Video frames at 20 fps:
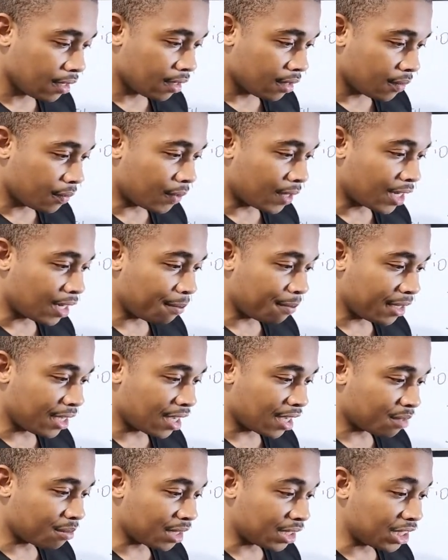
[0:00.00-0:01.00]
Why not
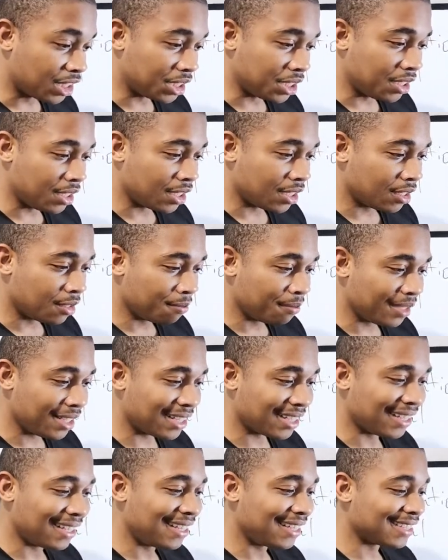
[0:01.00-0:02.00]
become a GM?
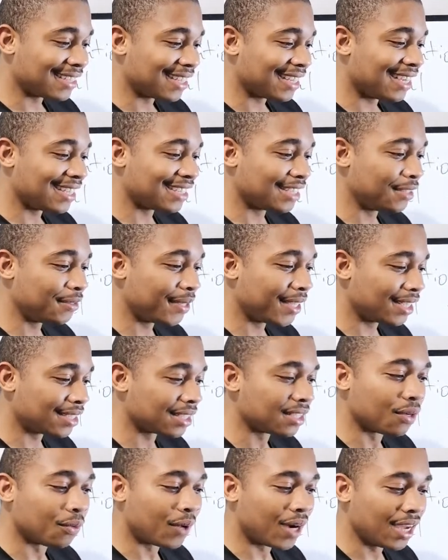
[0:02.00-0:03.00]
Because I got 2 kids
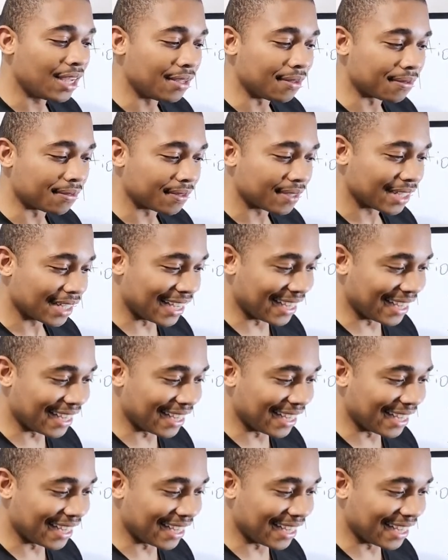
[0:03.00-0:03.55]
and a wife.